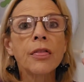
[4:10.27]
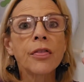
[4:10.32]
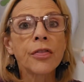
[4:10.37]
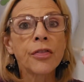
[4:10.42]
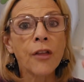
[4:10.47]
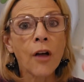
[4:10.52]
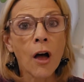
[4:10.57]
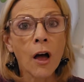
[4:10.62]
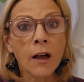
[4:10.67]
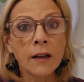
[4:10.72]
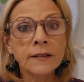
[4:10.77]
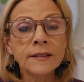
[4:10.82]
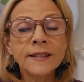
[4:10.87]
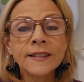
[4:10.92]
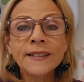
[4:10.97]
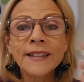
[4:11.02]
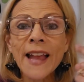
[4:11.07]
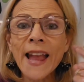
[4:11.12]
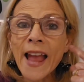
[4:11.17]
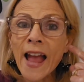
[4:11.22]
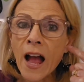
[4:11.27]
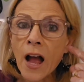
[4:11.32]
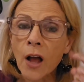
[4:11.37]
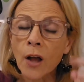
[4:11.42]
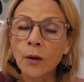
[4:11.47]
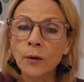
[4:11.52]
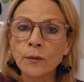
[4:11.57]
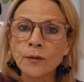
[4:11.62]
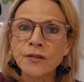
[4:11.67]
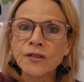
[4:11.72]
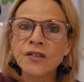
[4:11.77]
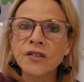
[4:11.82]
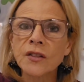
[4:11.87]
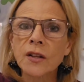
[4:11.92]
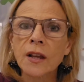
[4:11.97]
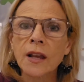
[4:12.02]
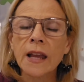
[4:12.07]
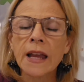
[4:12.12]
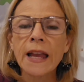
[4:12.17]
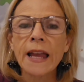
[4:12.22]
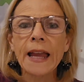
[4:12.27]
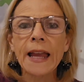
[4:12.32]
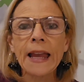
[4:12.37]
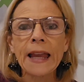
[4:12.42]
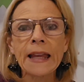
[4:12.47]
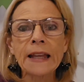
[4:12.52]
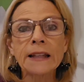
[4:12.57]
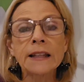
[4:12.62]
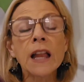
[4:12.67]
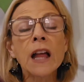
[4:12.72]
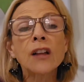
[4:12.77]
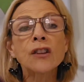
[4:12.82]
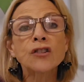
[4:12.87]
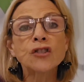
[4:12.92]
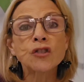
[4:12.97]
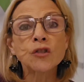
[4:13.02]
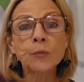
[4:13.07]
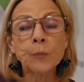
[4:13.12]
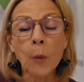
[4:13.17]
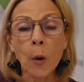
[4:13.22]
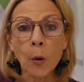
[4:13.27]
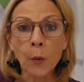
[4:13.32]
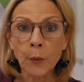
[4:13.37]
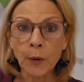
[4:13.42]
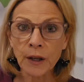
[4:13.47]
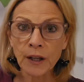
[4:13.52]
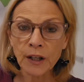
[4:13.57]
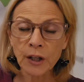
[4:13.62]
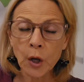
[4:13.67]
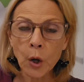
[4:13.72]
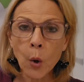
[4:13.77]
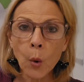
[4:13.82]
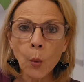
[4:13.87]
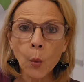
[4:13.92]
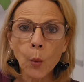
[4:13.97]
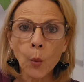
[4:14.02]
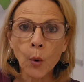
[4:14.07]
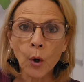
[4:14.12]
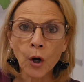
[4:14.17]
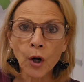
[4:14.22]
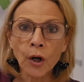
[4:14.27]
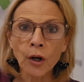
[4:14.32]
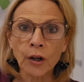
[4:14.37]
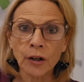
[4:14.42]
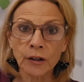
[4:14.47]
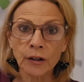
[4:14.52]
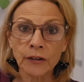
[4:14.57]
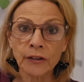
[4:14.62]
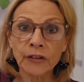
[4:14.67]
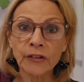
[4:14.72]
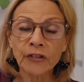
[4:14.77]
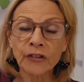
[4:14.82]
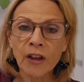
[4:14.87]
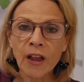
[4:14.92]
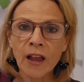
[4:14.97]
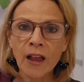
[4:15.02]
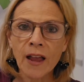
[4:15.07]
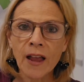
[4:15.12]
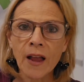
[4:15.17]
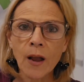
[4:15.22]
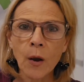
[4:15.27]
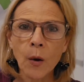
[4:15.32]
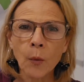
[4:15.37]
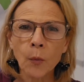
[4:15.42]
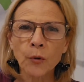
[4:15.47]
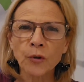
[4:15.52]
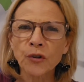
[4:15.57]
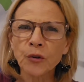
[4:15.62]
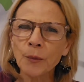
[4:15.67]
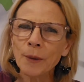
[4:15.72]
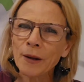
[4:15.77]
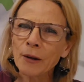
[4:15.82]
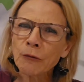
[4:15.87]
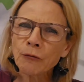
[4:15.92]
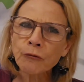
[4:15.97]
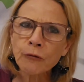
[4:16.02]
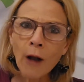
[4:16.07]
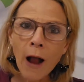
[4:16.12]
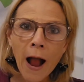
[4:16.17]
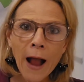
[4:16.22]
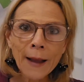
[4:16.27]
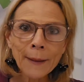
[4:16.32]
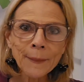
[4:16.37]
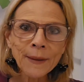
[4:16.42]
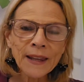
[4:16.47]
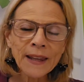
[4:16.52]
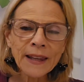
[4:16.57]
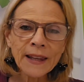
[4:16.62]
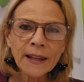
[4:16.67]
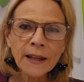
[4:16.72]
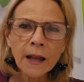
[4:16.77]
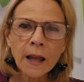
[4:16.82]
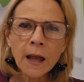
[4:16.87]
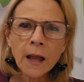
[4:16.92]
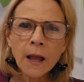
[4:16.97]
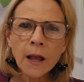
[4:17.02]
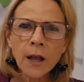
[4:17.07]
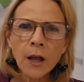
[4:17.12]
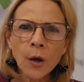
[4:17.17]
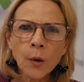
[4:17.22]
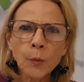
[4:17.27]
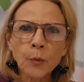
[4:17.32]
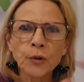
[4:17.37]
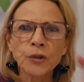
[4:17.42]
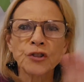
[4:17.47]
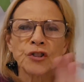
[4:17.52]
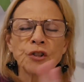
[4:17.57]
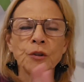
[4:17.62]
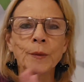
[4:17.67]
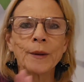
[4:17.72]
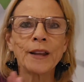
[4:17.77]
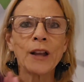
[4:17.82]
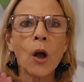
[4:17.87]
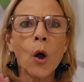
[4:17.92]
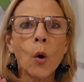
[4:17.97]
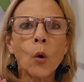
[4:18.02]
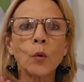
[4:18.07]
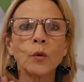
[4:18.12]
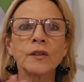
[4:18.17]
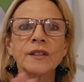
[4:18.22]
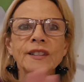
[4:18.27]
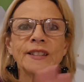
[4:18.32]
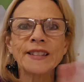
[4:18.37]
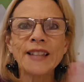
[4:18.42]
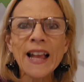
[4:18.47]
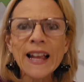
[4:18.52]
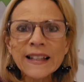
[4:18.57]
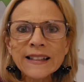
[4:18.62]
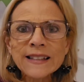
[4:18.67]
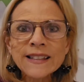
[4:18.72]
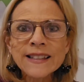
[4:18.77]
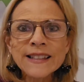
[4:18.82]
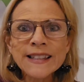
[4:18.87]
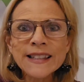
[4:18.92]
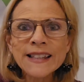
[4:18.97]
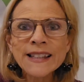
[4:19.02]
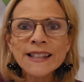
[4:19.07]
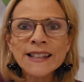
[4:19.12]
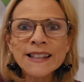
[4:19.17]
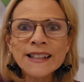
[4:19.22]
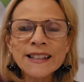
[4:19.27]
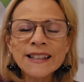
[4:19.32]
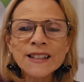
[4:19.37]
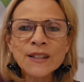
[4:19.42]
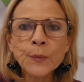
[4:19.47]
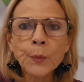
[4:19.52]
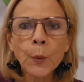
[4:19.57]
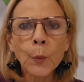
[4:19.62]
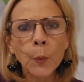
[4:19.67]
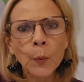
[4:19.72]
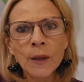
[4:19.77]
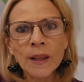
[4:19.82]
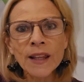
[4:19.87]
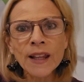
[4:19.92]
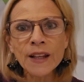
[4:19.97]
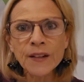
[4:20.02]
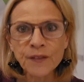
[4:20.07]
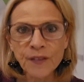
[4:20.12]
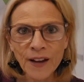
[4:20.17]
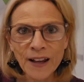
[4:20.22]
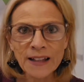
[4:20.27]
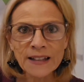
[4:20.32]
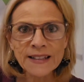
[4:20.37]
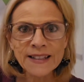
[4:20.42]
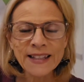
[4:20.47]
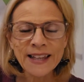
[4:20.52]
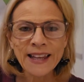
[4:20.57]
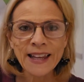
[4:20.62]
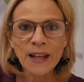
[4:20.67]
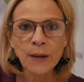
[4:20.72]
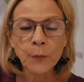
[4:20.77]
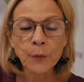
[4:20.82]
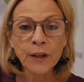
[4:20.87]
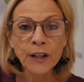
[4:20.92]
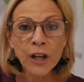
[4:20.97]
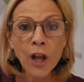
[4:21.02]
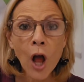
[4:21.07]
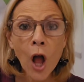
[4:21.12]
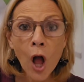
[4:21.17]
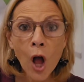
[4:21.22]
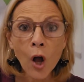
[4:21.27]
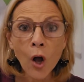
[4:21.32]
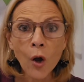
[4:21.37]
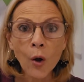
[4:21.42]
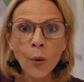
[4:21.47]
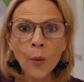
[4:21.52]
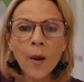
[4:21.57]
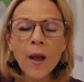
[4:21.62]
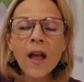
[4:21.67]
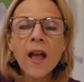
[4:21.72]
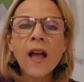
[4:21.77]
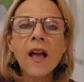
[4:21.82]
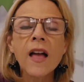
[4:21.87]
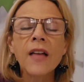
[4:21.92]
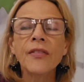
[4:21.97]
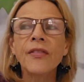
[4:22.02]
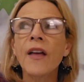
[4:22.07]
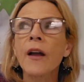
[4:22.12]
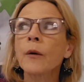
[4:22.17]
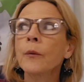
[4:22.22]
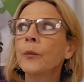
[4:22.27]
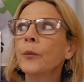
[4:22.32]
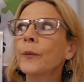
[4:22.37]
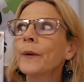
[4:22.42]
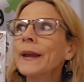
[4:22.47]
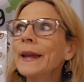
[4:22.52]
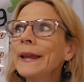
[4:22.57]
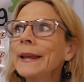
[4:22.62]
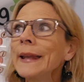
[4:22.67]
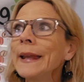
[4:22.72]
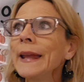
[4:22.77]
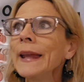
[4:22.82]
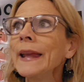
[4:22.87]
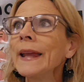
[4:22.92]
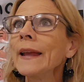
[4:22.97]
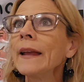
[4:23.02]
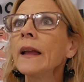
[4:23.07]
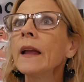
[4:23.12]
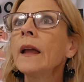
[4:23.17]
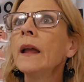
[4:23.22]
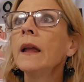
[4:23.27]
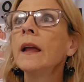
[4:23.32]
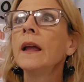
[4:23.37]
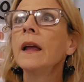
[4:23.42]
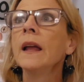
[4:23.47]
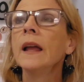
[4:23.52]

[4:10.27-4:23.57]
the sounds in spoken words. We're doing rhyming. We're doing whole sentences. We're really advancing, and we know that reading